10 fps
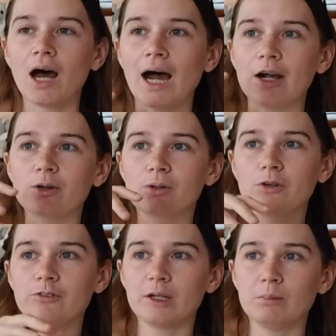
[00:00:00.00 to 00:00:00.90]
I don't
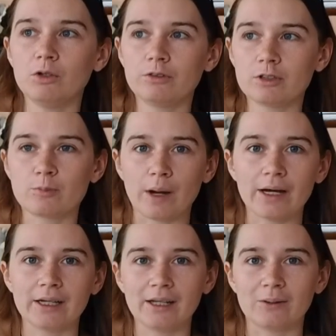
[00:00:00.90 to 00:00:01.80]
know if they moved his
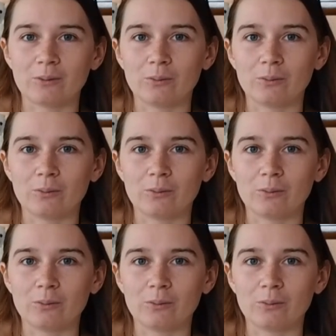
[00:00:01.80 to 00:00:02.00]
body